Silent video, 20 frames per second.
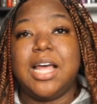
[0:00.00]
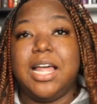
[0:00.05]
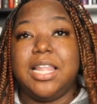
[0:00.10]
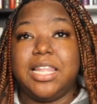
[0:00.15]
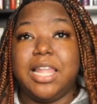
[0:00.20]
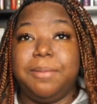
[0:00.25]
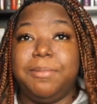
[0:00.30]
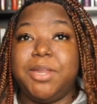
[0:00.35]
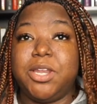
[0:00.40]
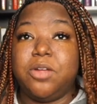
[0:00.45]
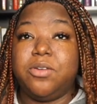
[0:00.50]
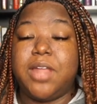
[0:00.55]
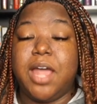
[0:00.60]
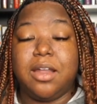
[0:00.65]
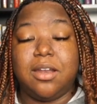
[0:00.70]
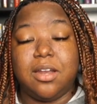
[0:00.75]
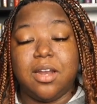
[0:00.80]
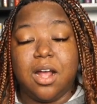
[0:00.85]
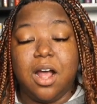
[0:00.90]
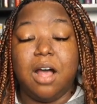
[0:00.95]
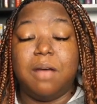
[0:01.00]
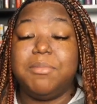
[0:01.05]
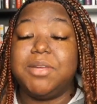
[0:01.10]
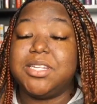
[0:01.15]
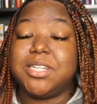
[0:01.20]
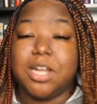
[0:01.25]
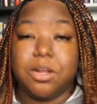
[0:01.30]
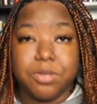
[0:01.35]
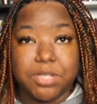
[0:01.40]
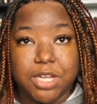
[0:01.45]
let me know down in the comments
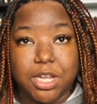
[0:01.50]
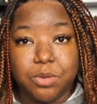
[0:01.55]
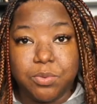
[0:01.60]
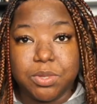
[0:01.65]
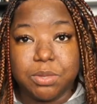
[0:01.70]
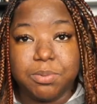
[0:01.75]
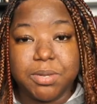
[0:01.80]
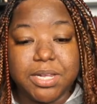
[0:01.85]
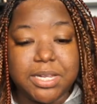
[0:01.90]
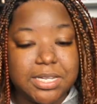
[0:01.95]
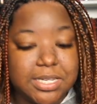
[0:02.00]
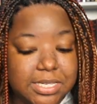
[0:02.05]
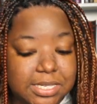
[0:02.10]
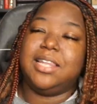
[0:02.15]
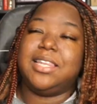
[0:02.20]
and I will tell you what the book is.